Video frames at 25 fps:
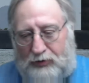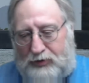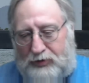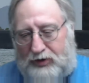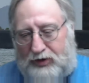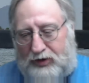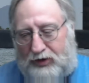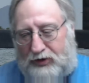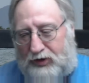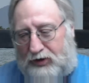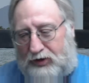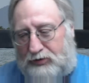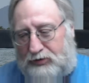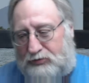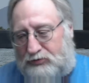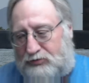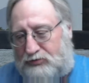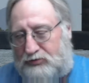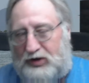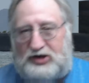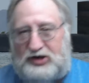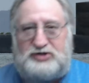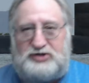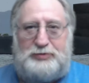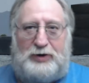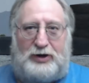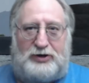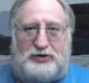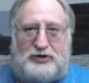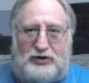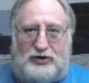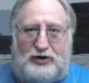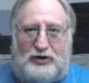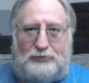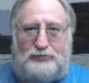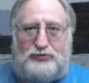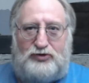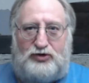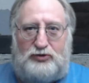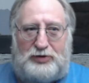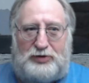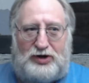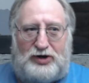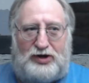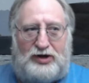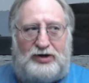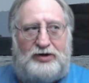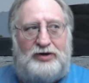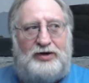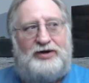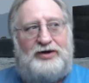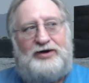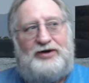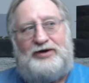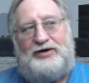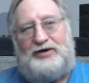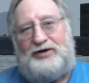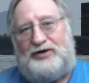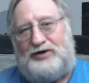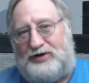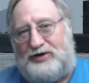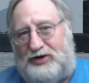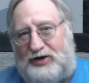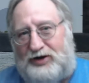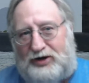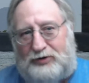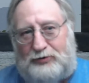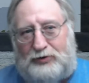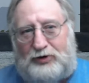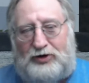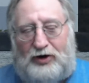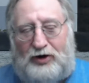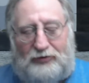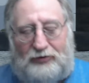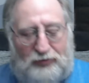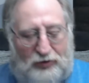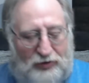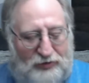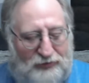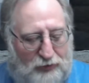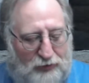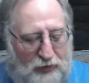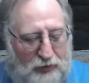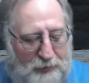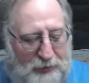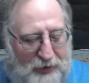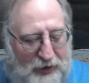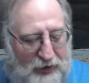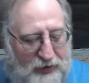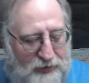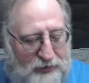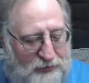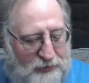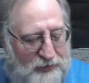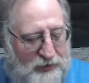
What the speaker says: and then expecting him to be in recovery for a bit.